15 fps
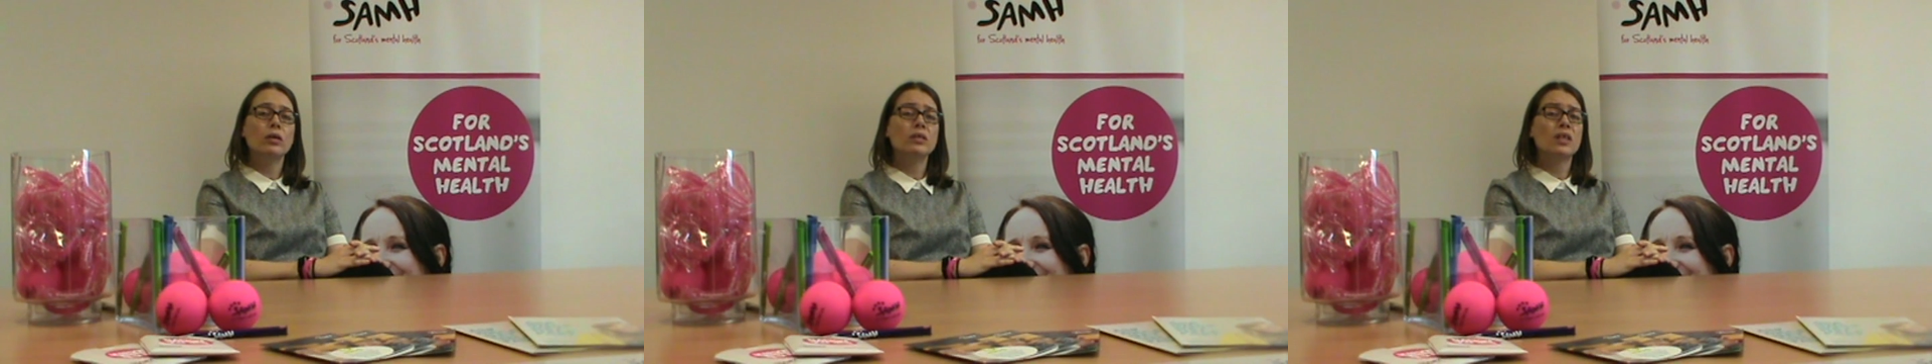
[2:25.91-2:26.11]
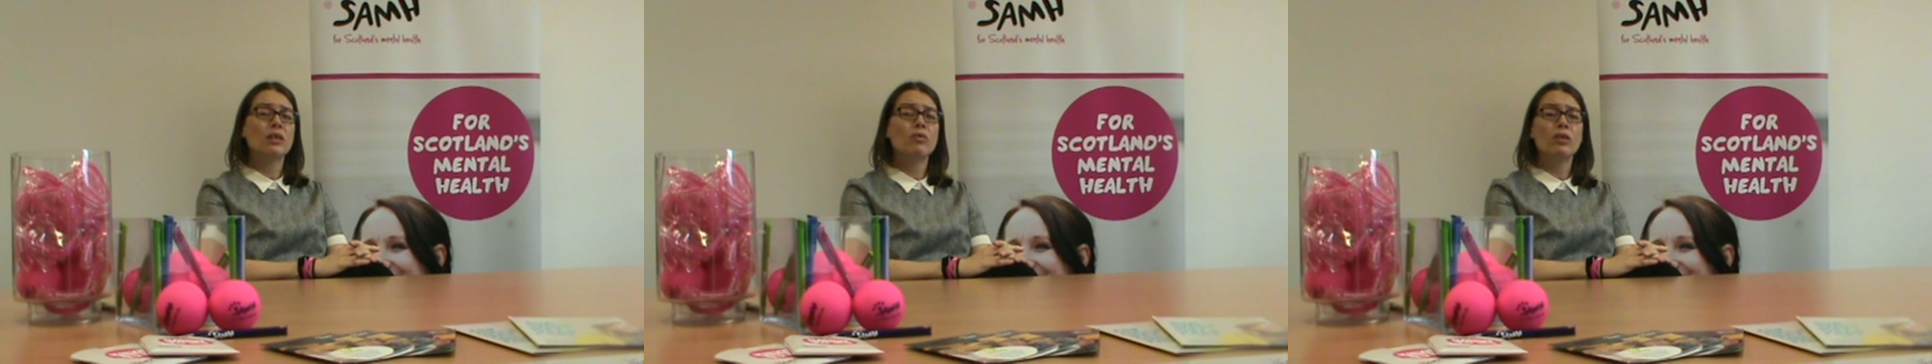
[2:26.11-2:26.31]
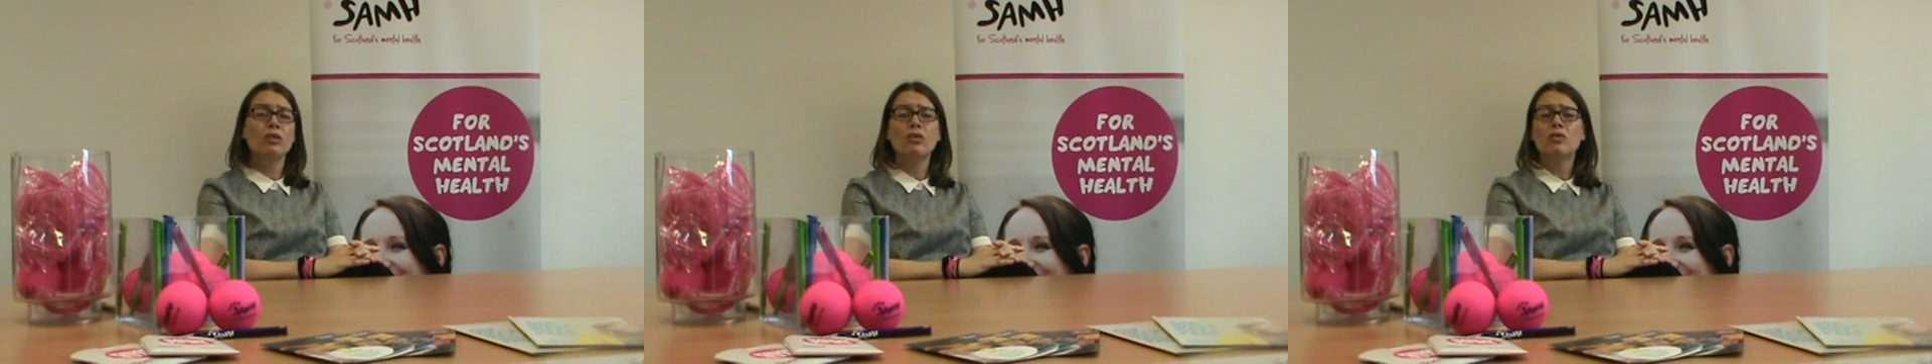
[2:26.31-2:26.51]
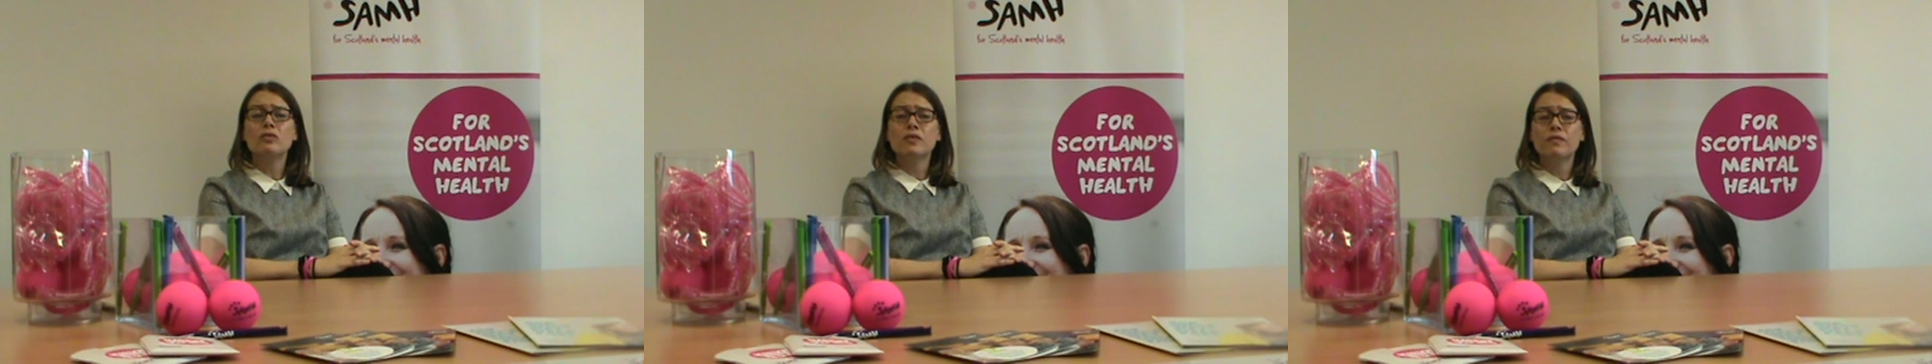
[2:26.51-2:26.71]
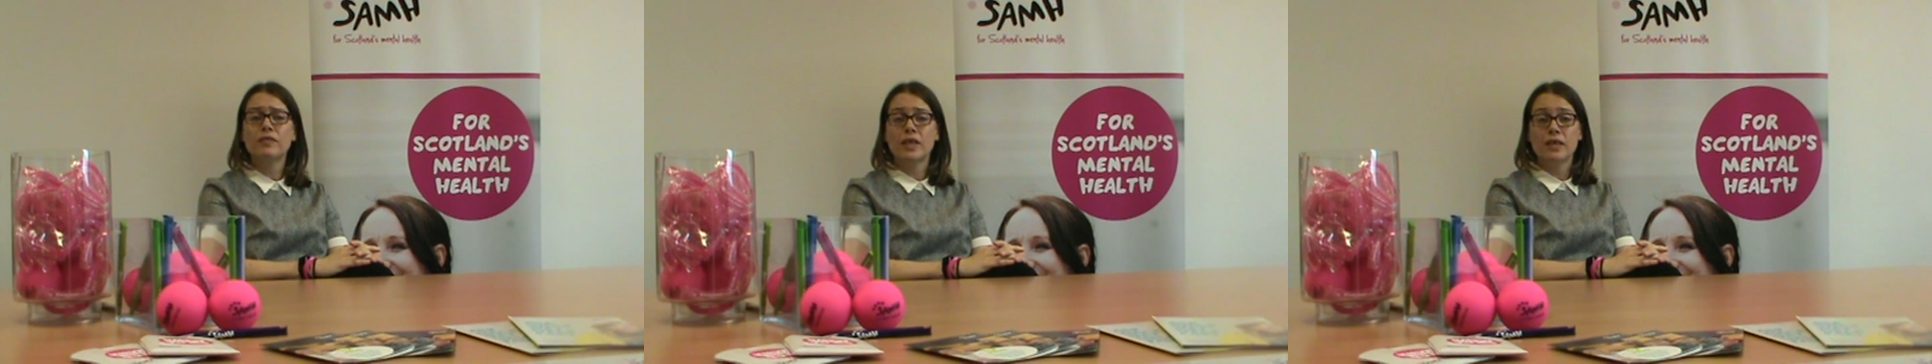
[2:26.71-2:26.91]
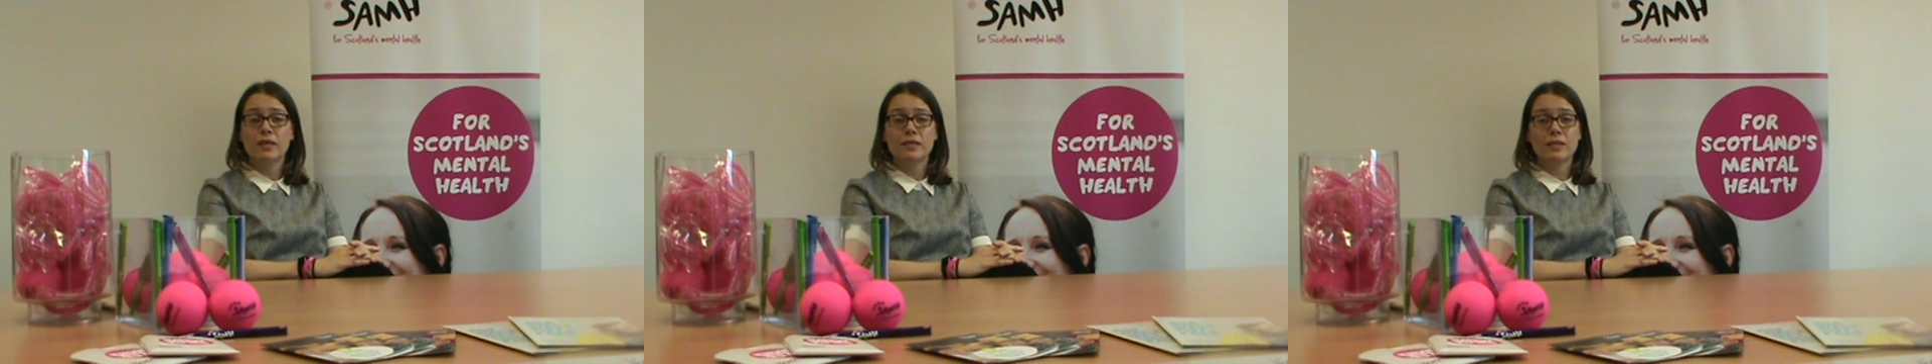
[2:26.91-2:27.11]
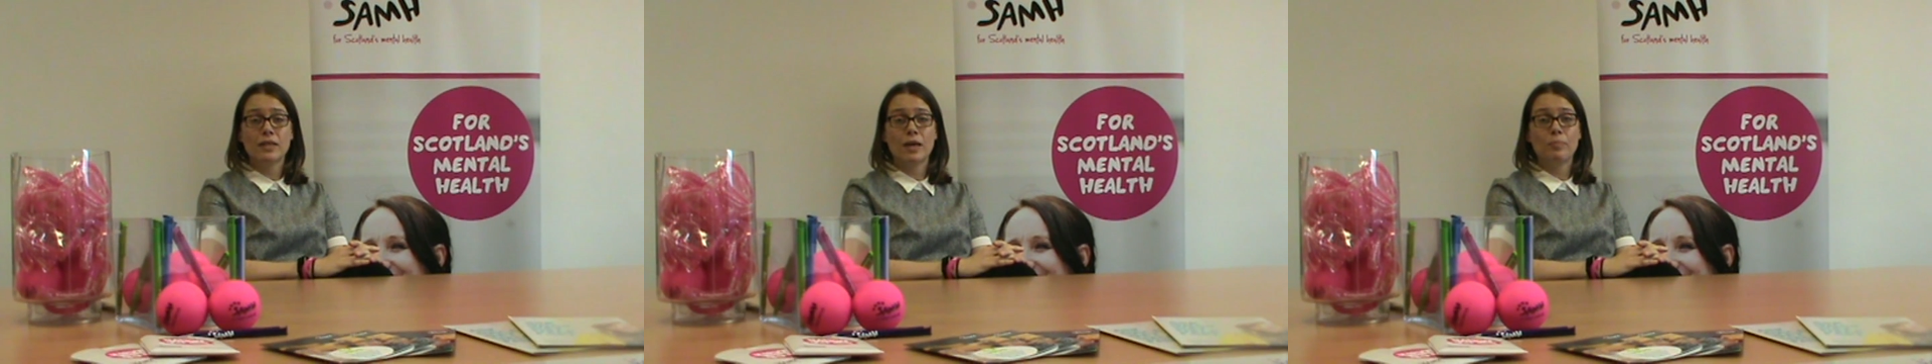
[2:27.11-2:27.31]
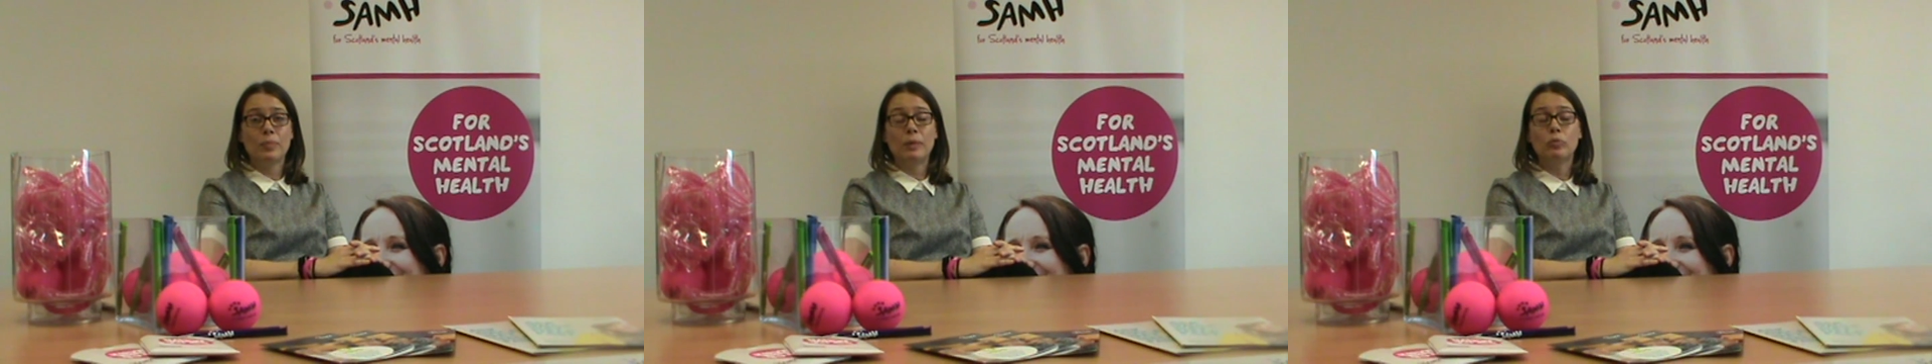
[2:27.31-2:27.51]
there are lots of things
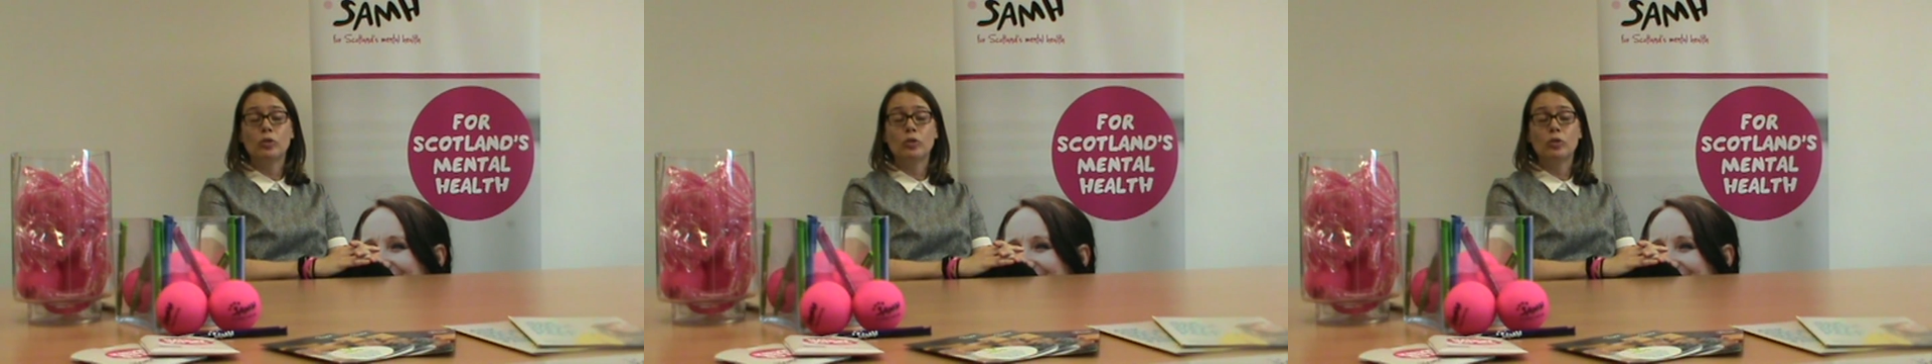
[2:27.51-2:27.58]
that people